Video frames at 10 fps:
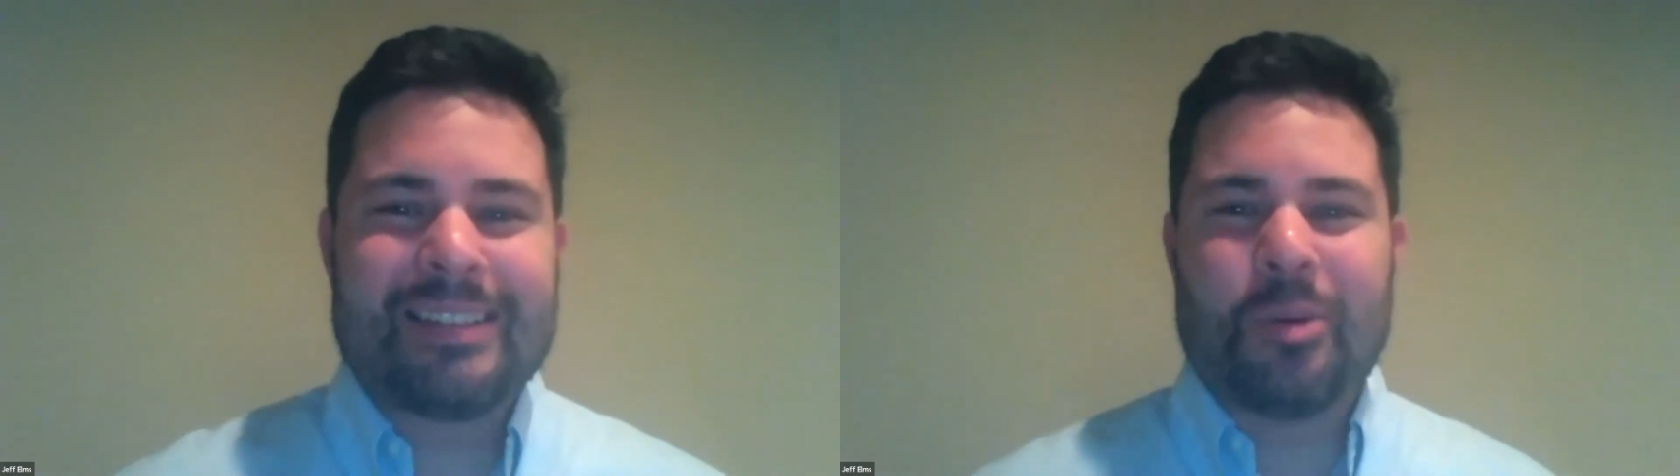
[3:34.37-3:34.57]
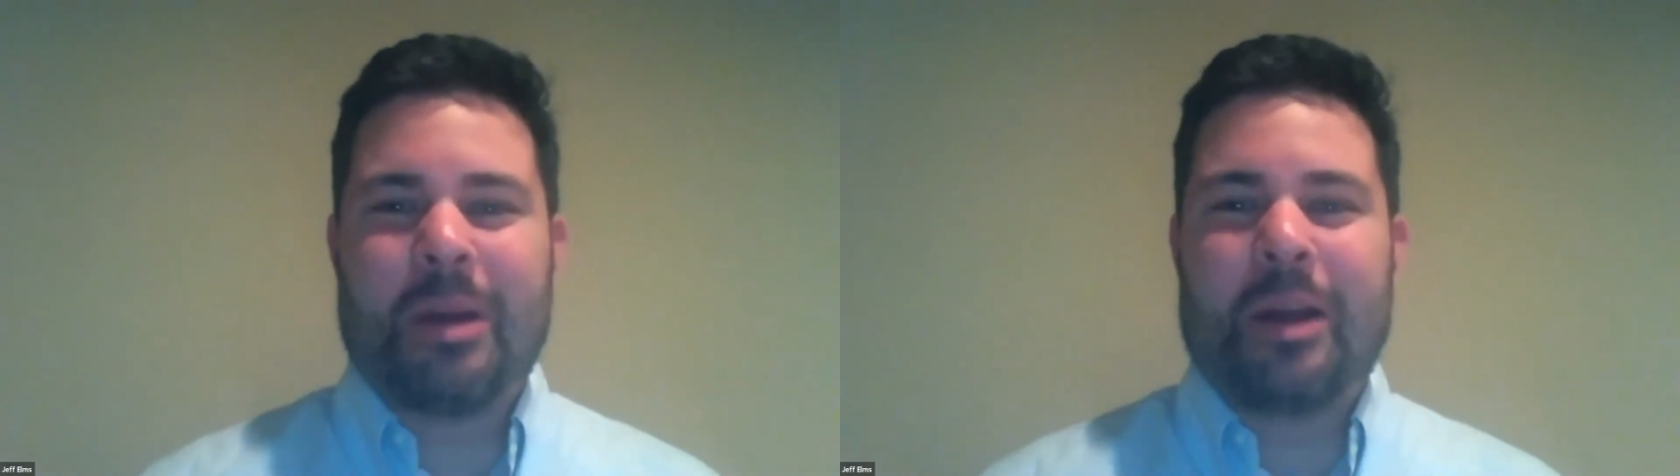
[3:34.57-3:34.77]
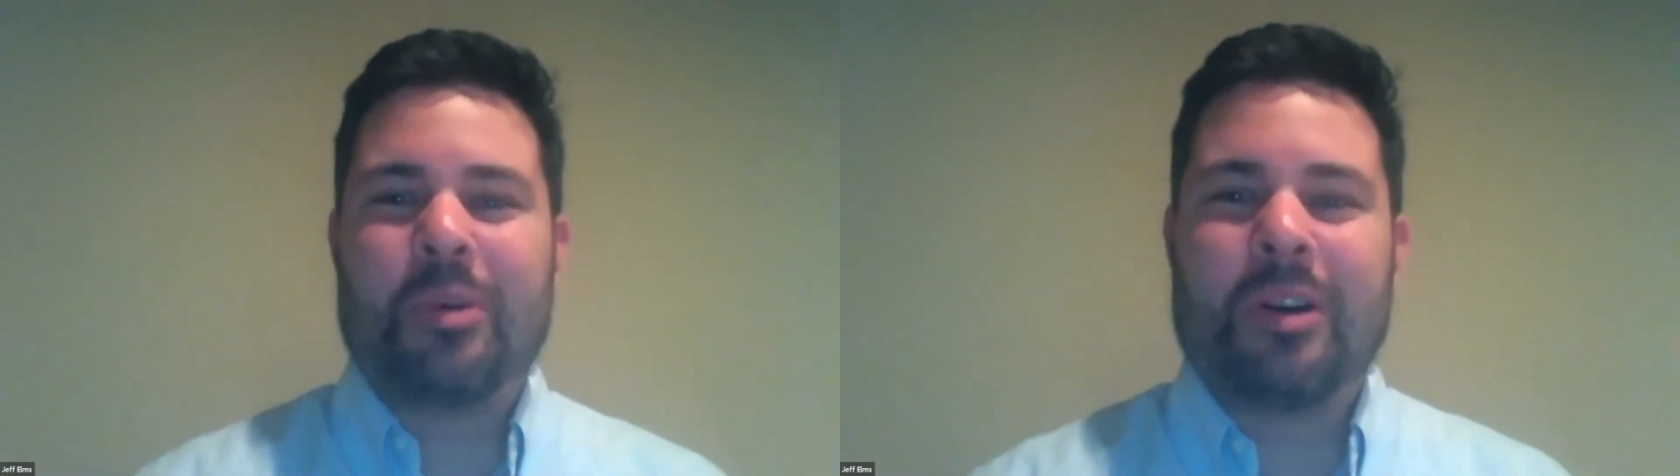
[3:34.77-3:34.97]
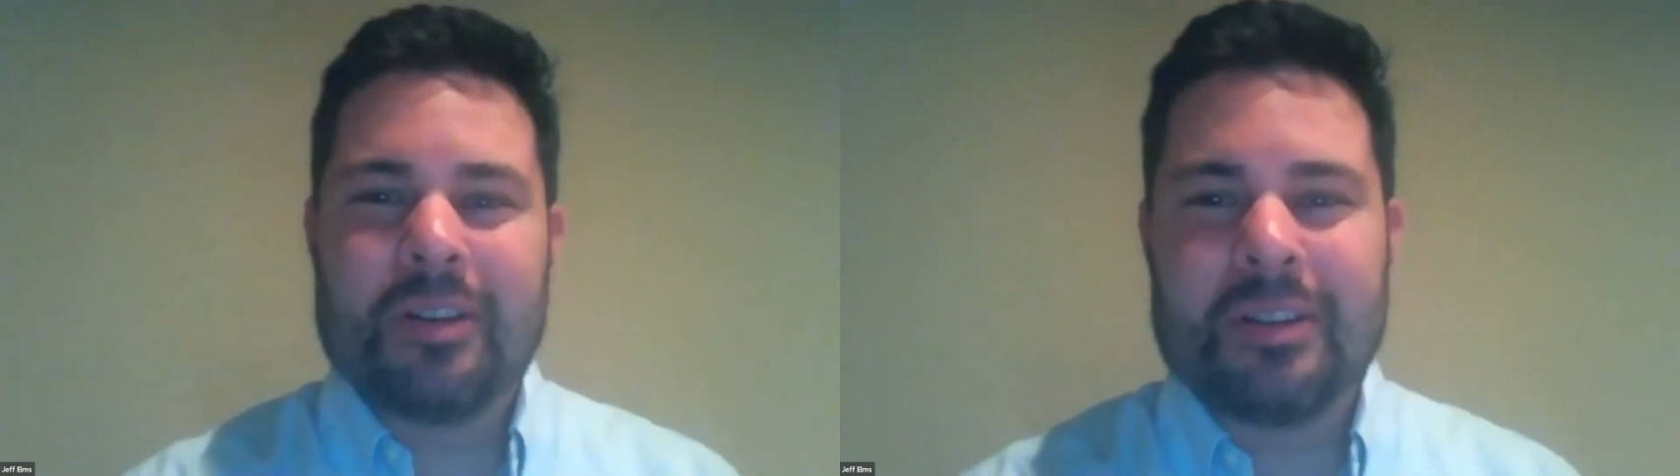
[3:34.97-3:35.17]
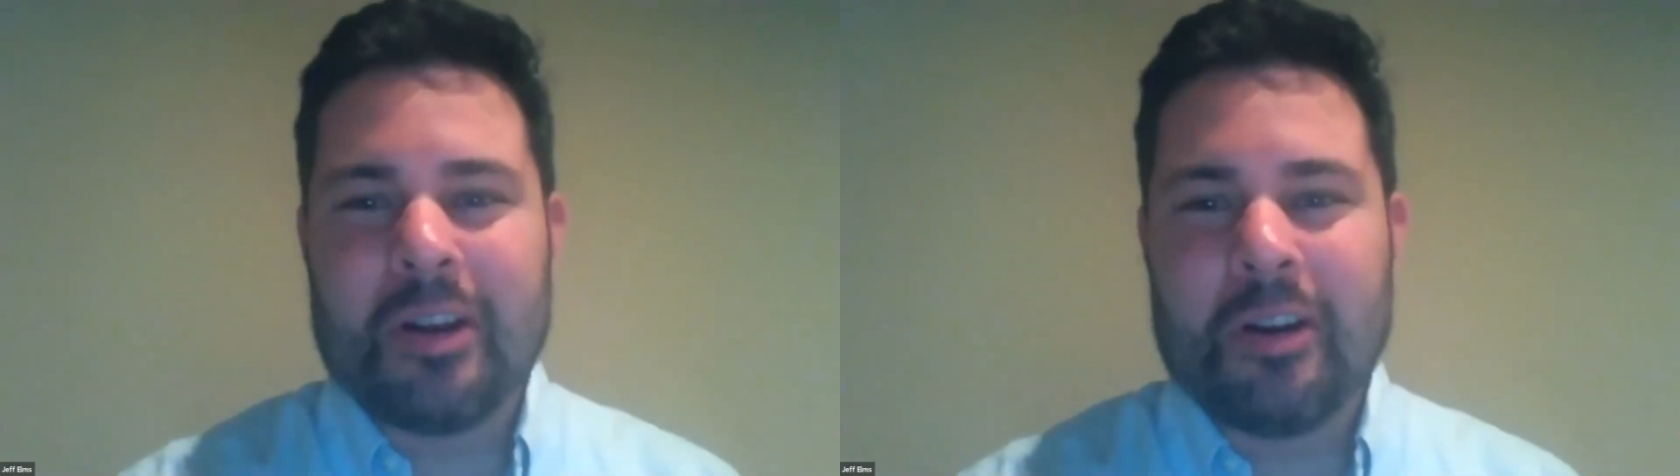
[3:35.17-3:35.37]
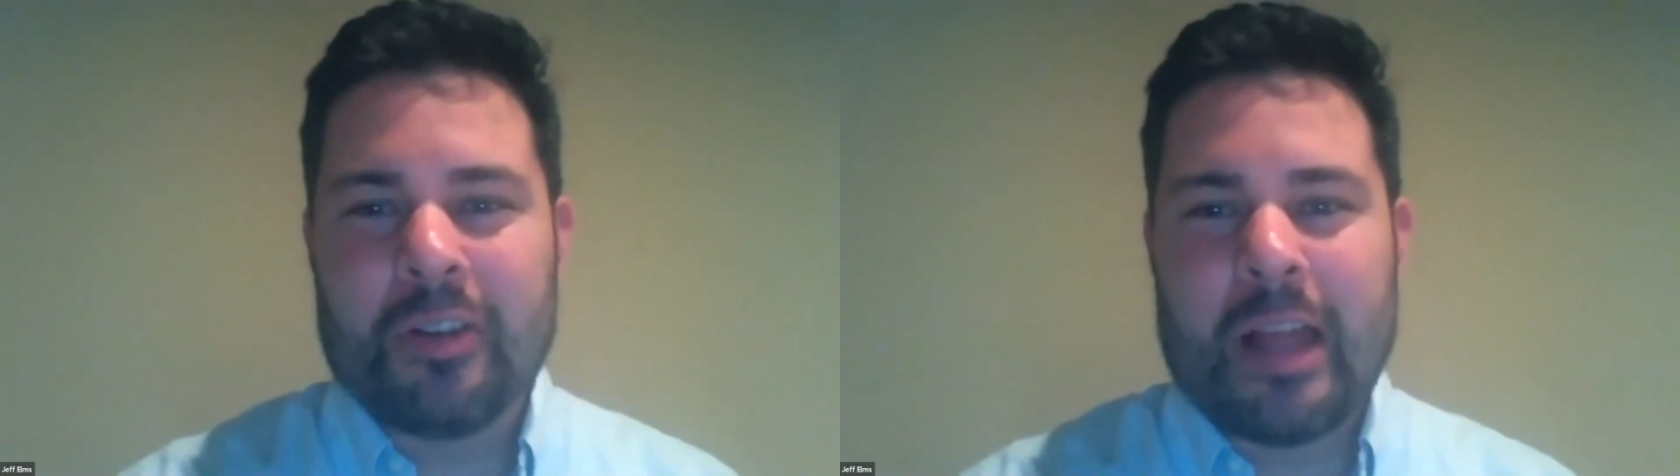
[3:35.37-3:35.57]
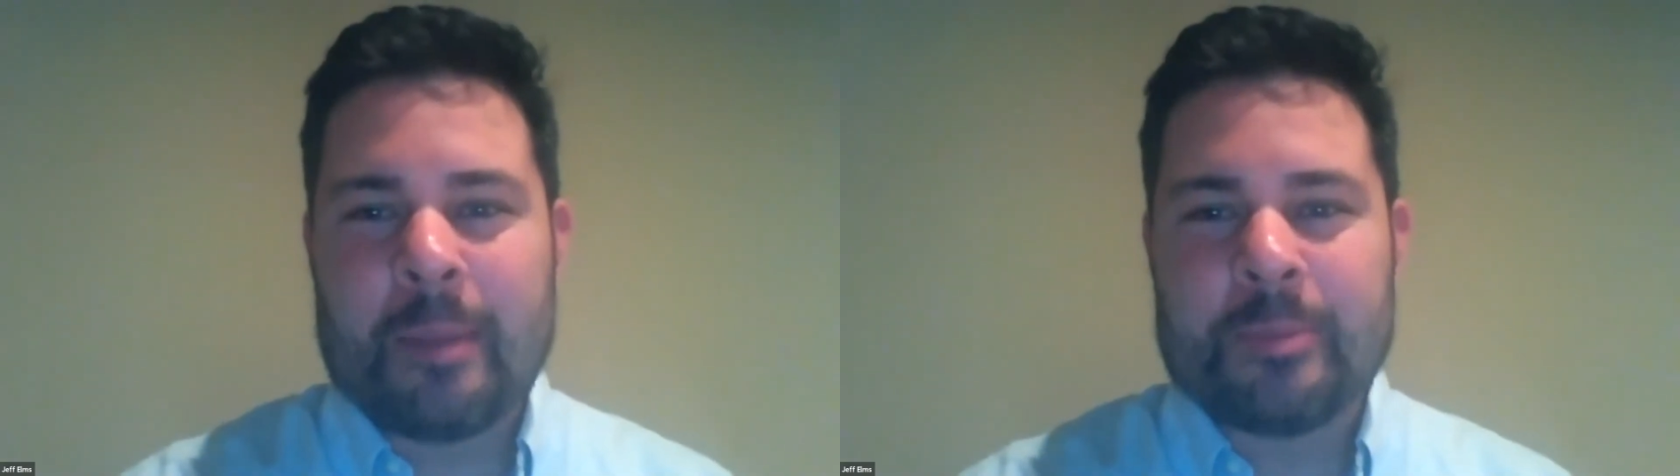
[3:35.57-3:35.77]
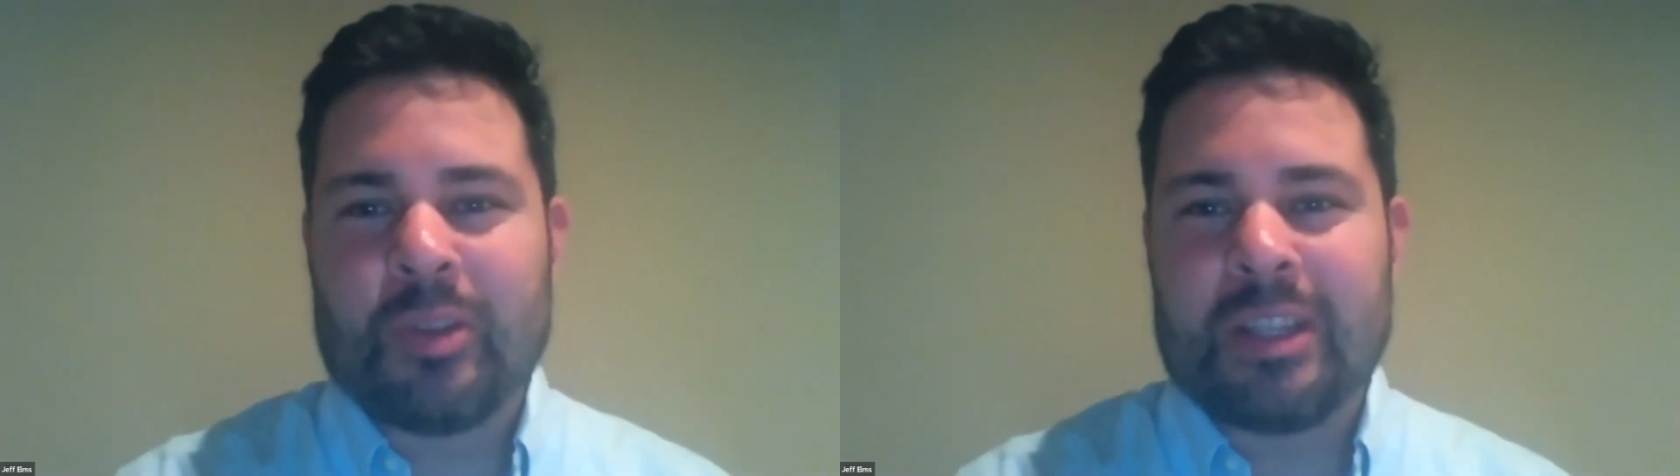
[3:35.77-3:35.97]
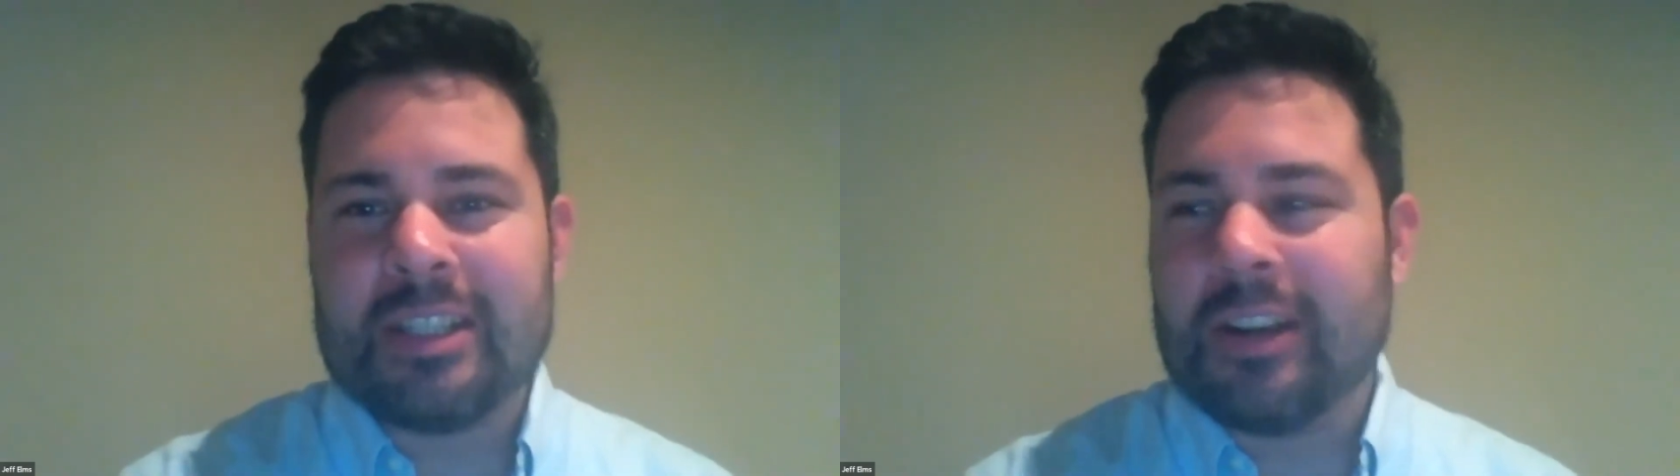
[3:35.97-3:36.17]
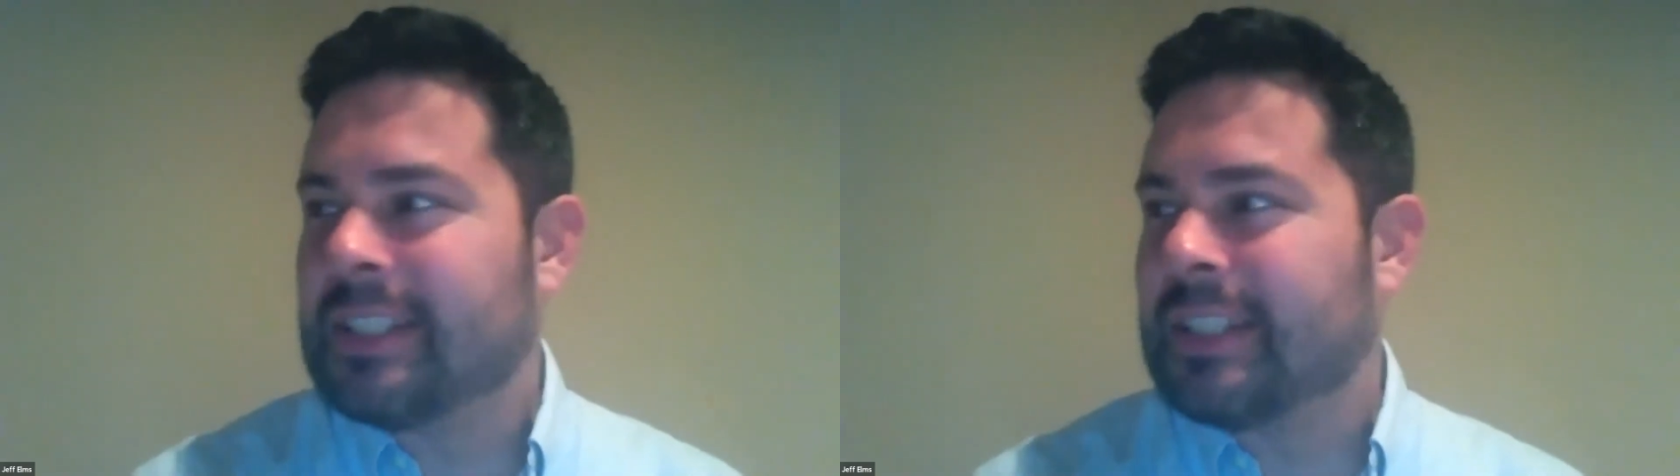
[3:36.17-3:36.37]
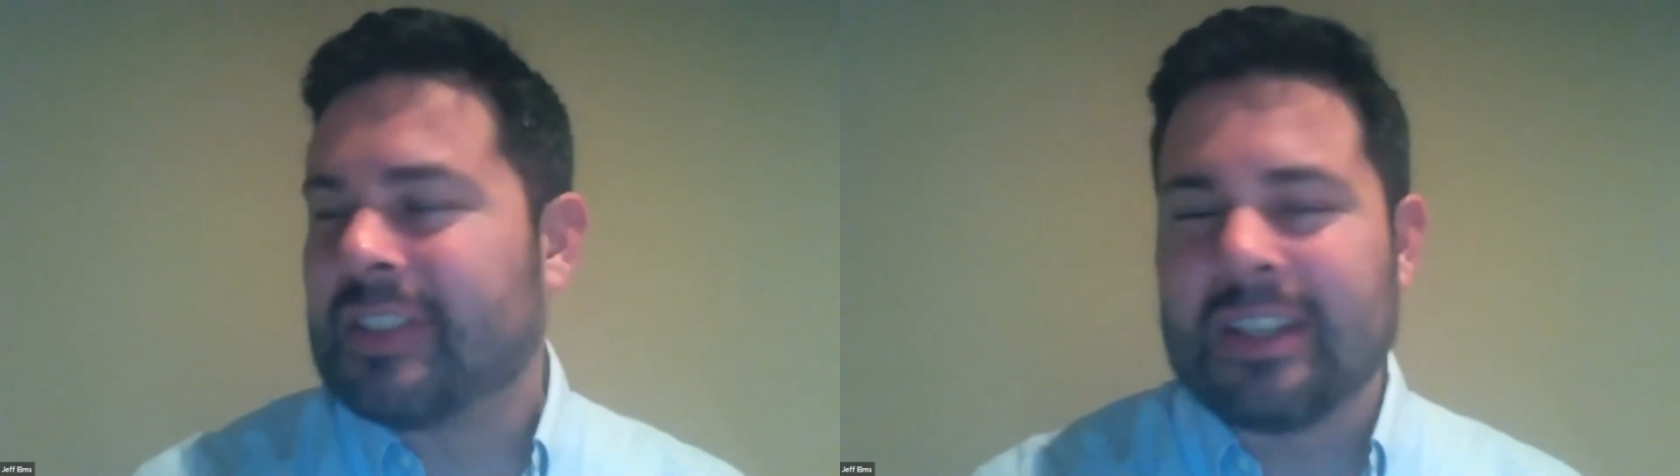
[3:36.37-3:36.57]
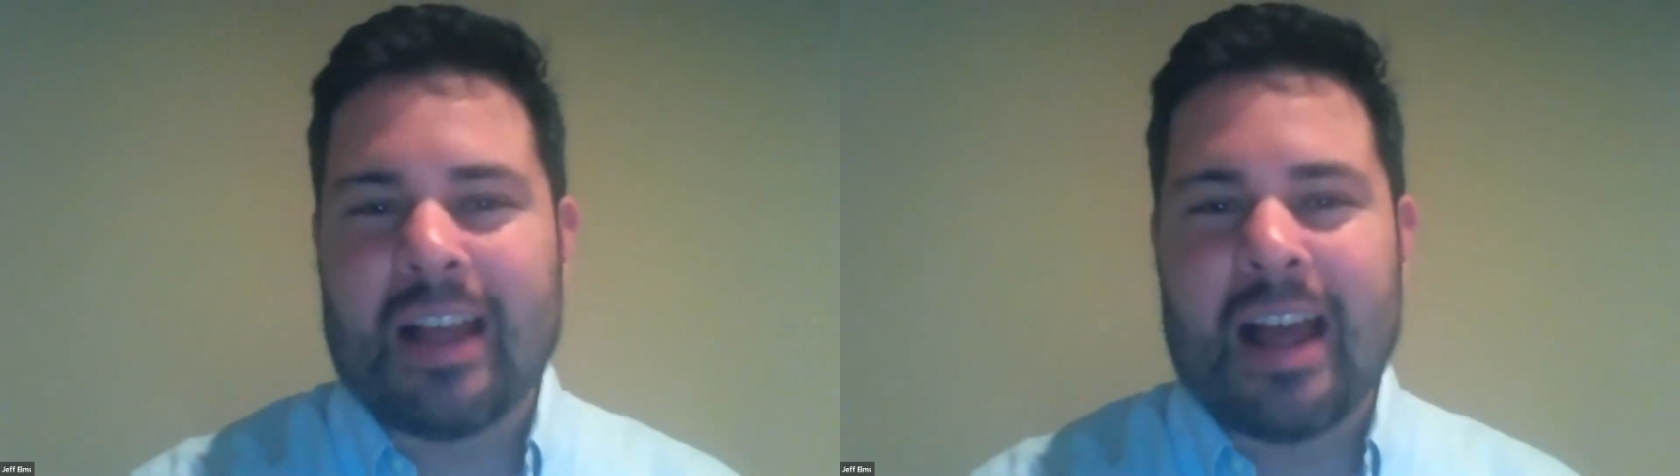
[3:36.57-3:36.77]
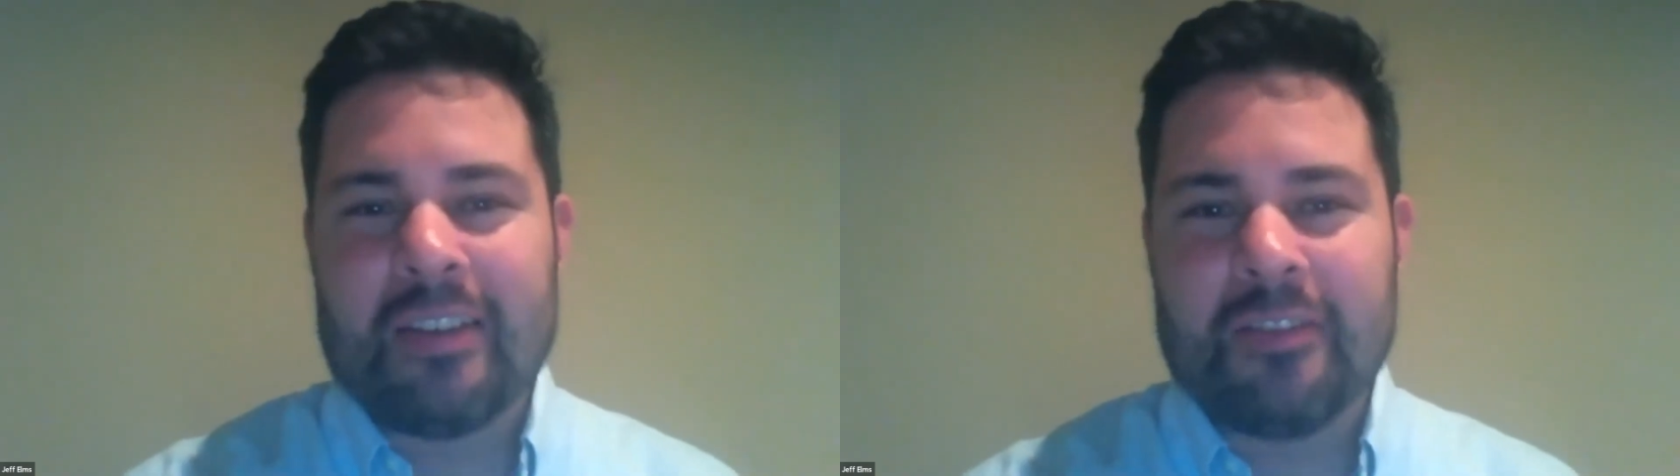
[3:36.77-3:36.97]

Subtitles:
So my world overlaps with Joseph's a lot.